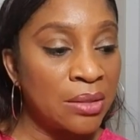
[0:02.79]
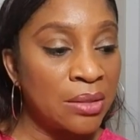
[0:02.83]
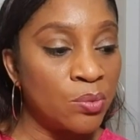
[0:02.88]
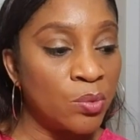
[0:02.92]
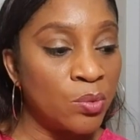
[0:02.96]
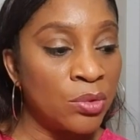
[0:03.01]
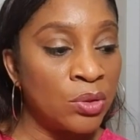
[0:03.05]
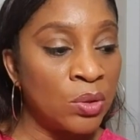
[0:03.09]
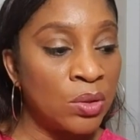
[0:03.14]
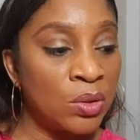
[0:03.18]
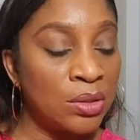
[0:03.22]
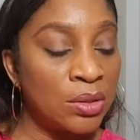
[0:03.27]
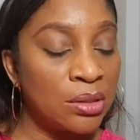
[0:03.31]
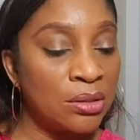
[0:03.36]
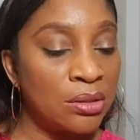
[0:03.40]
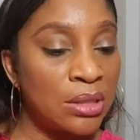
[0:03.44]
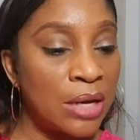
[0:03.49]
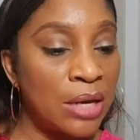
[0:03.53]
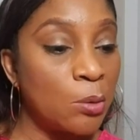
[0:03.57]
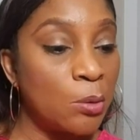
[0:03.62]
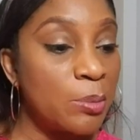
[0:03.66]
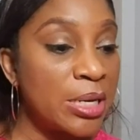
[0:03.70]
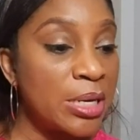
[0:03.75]
are
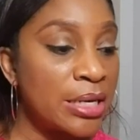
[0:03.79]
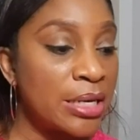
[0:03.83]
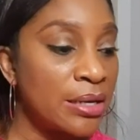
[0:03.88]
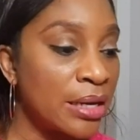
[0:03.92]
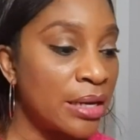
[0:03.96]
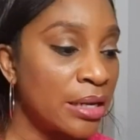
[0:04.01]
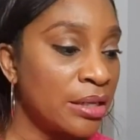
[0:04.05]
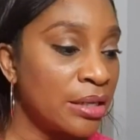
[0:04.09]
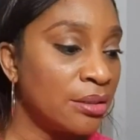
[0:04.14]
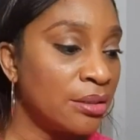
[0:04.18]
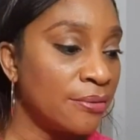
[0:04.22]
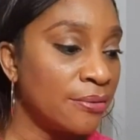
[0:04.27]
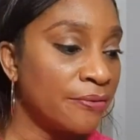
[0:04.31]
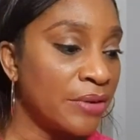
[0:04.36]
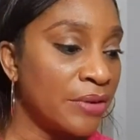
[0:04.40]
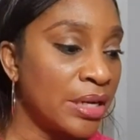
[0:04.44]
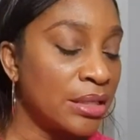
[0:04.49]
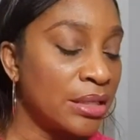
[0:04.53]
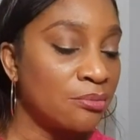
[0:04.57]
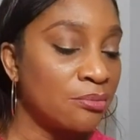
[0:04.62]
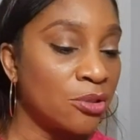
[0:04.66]
not making any difference,